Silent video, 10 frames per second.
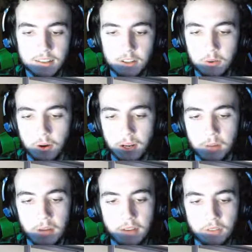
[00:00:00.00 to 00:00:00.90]
Don't worry,
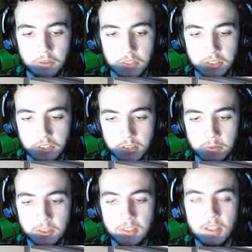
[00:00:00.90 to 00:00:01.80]
I have no reason
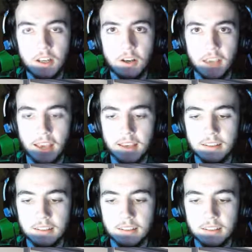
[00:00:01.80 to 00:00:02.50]
to. Okay.